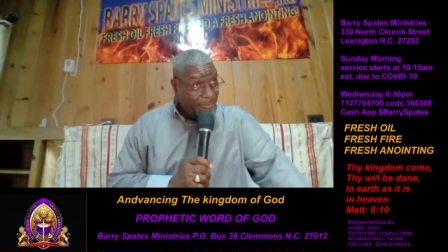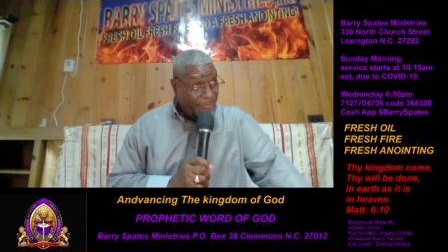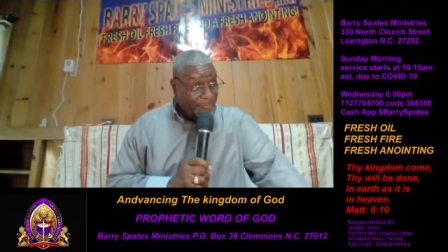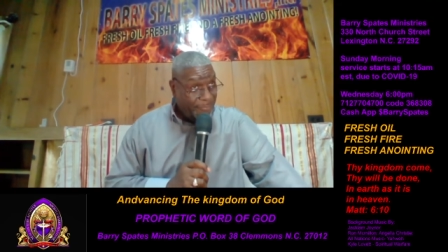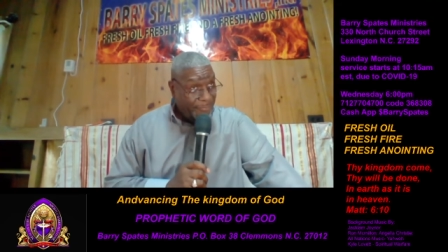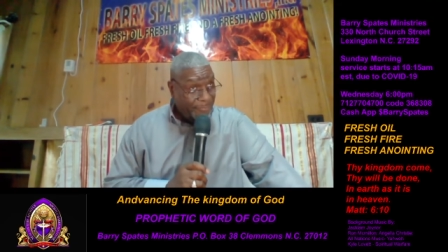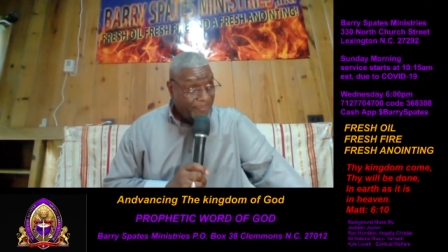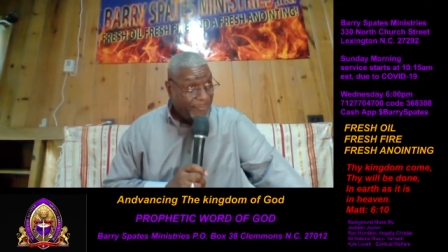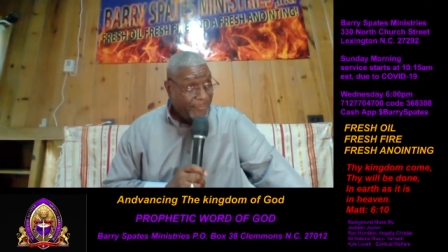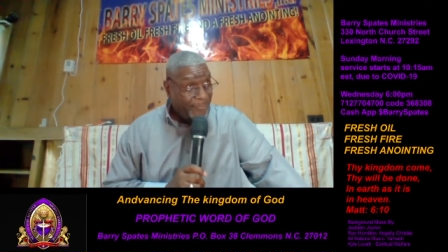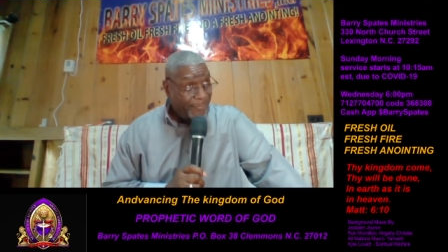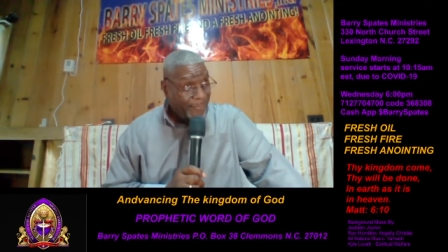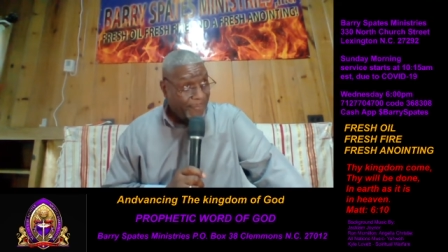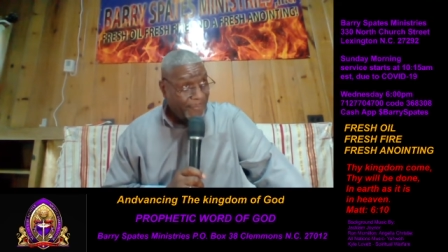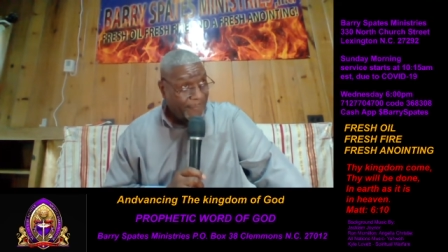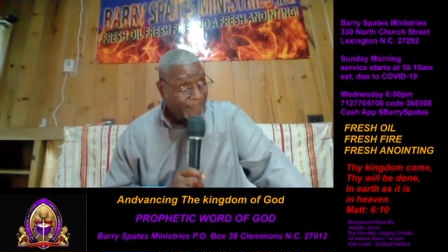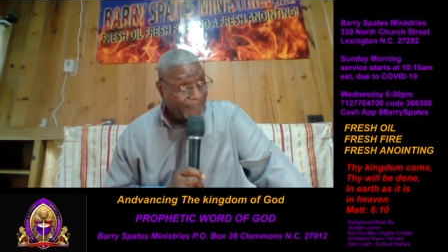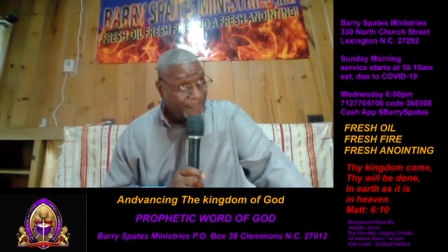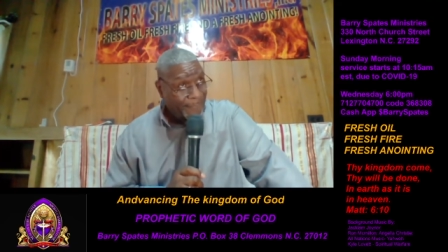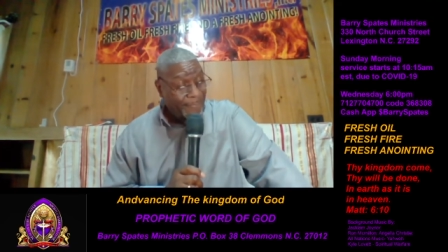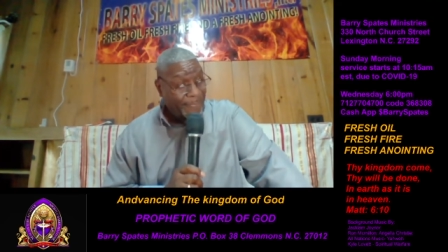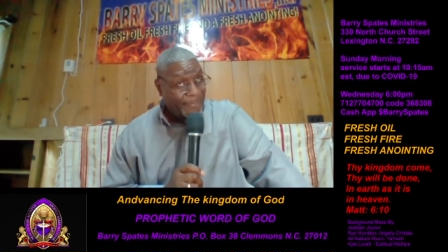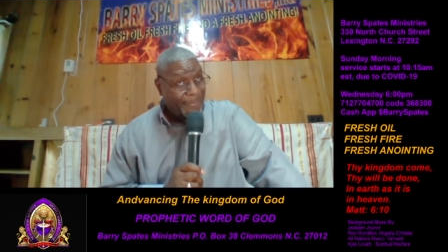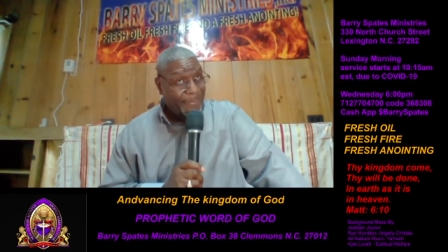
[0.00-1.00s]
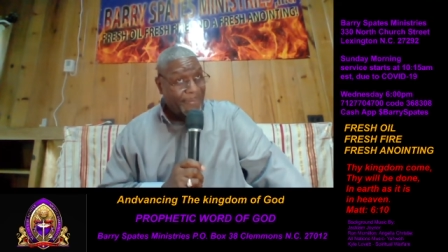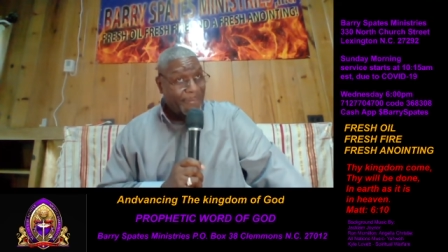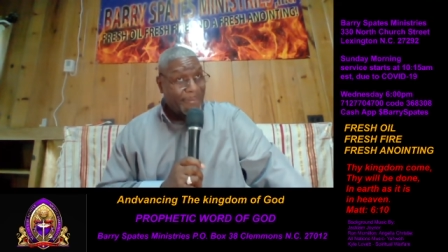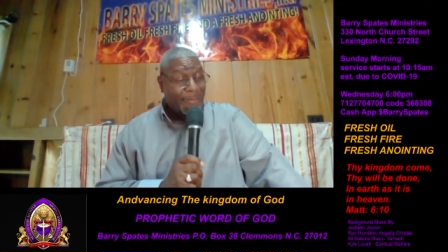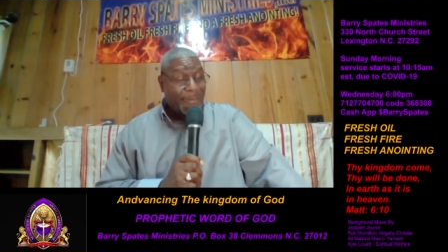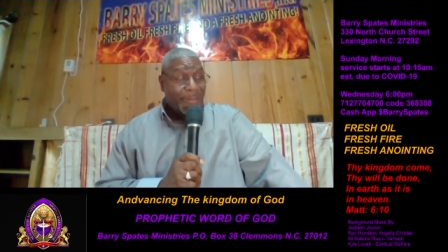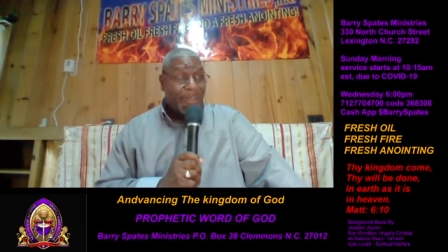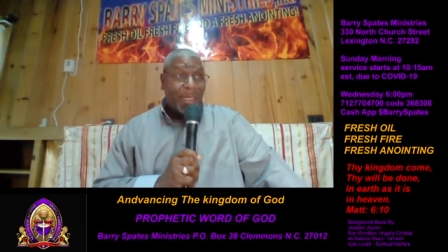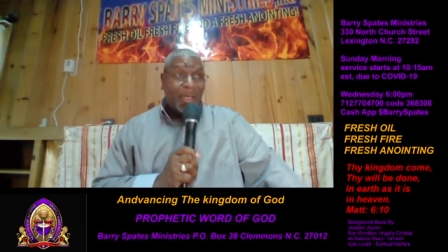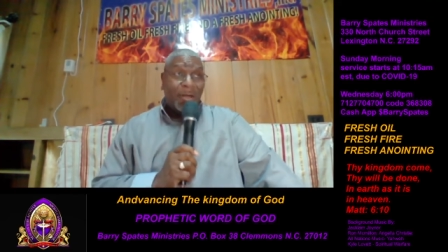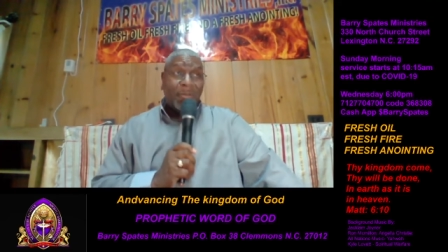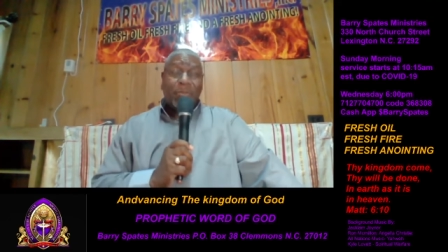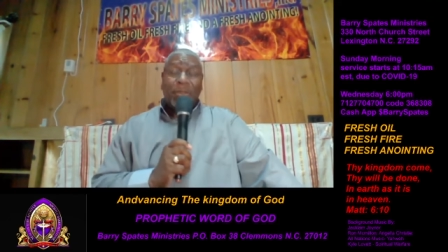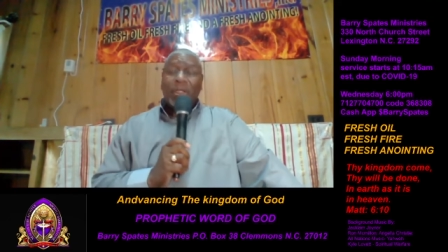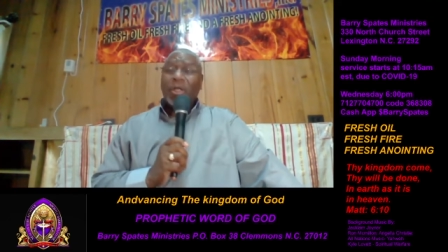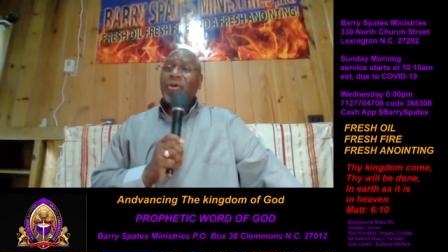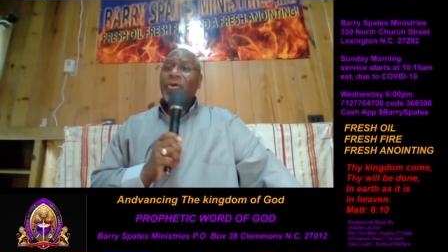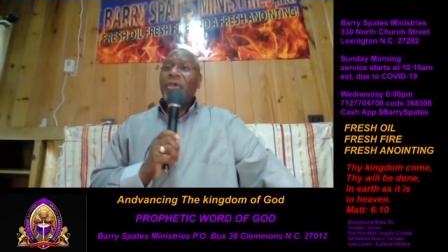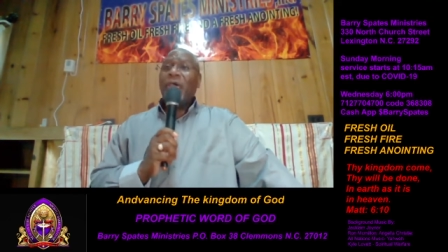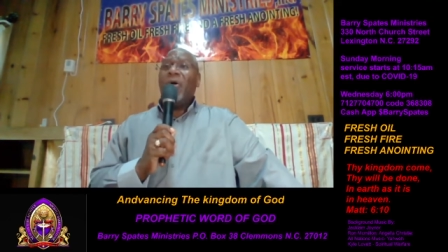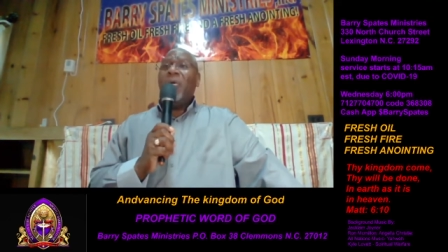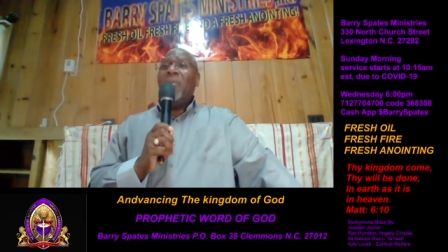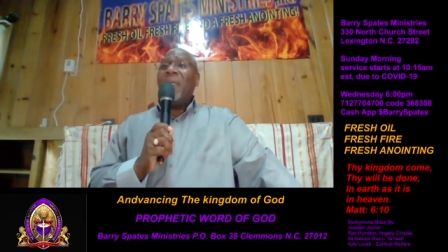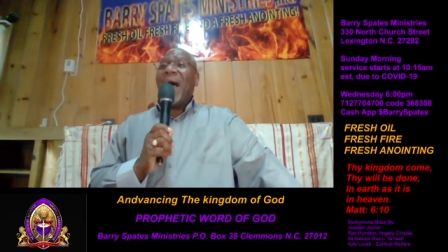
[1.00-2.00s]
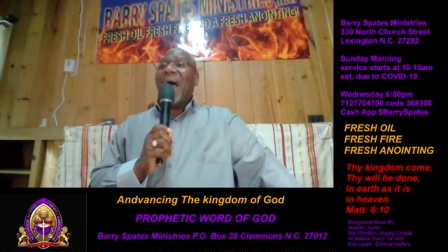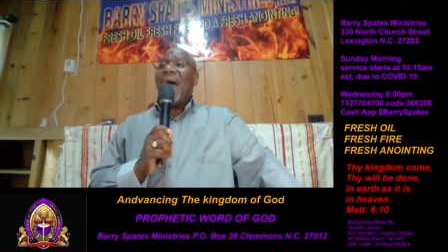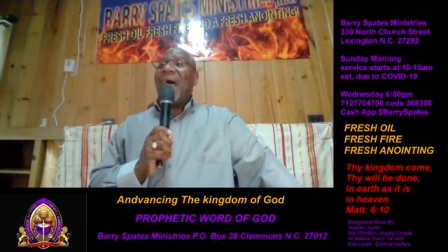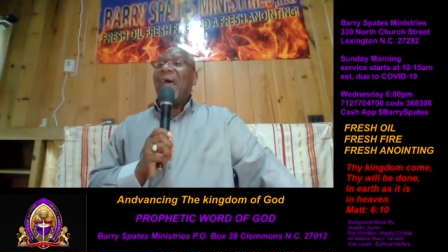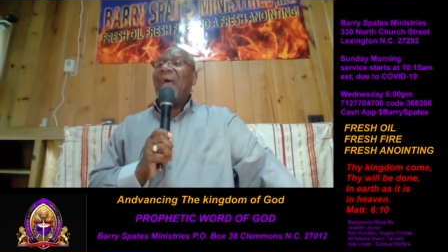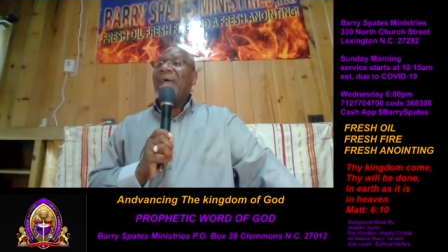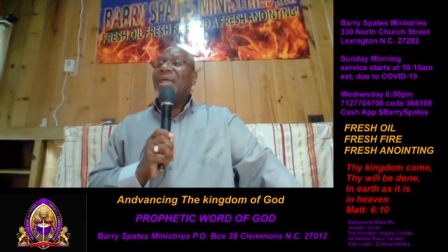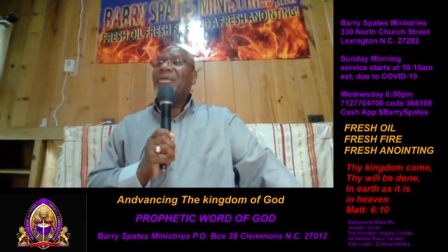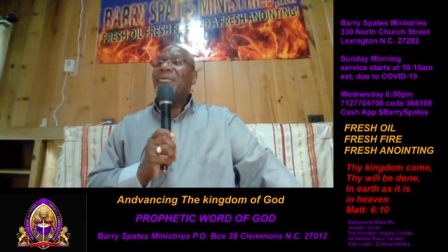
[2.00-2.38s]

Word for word: Amen. He'll blow your mind.